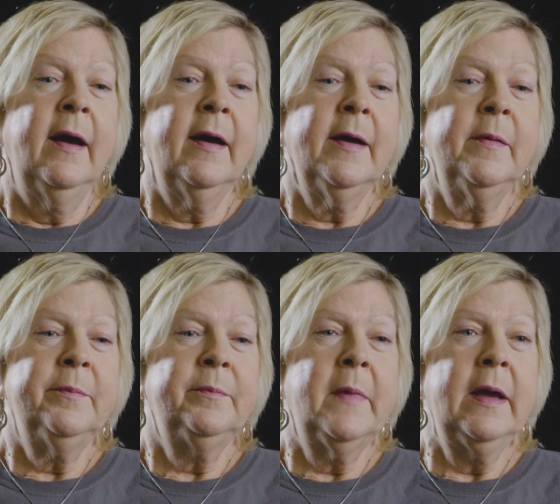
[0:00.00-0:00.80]

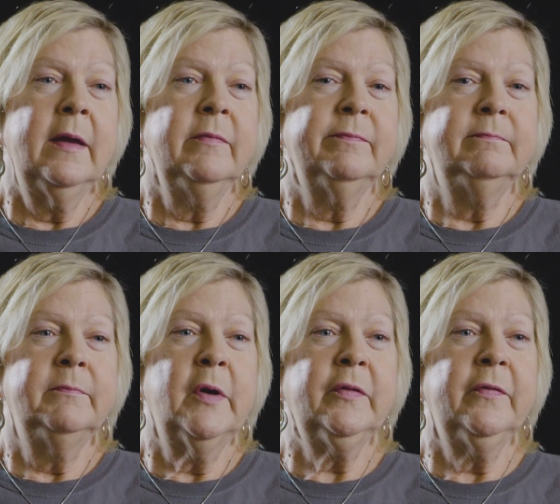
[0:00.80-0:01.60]
My
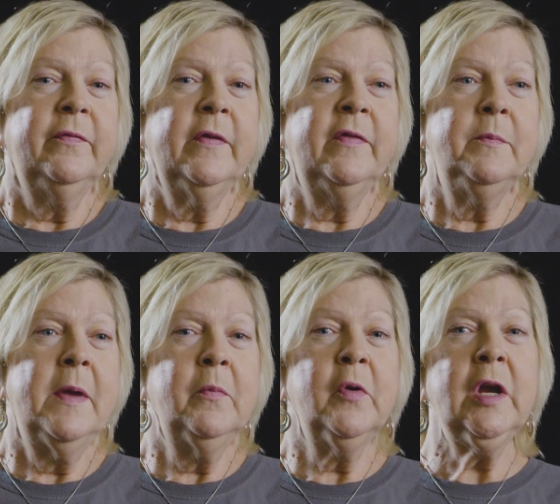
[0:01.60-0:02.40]
most vivid
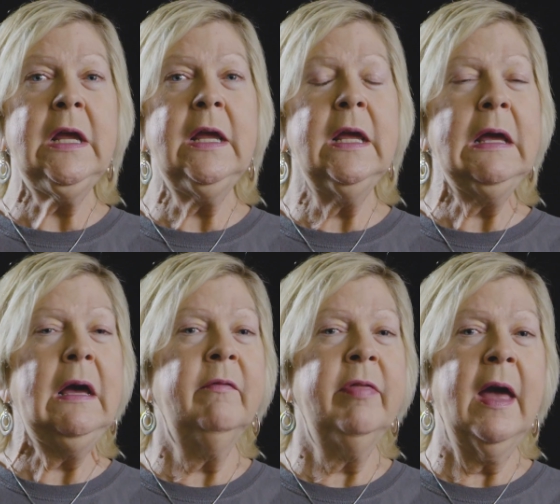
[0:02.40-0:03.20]
memory
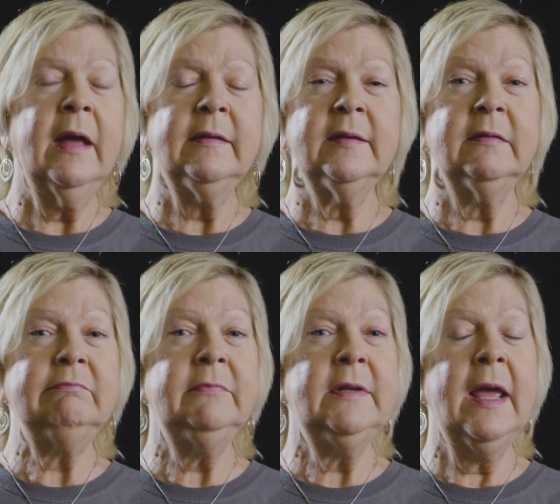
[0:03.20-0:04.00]
of that
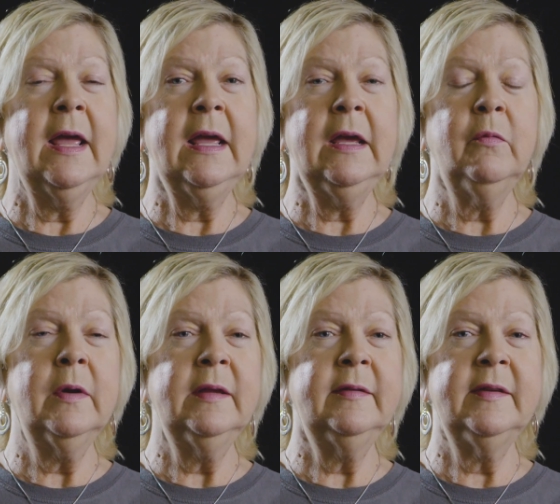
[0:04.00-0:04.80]
day
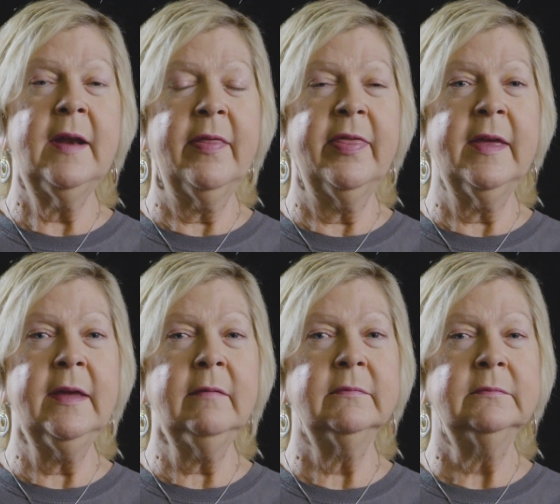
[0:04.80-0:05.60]
was
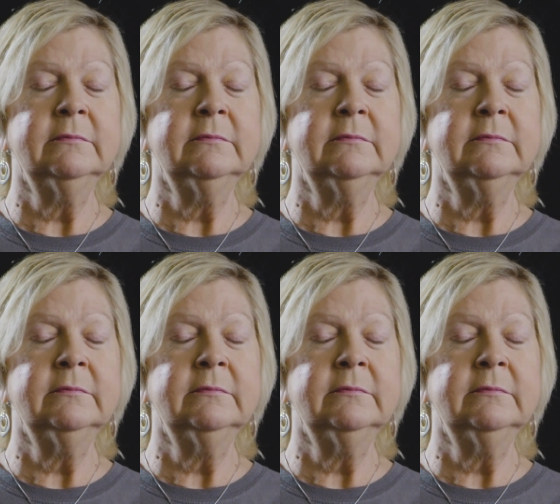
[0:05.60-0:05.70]
nothing.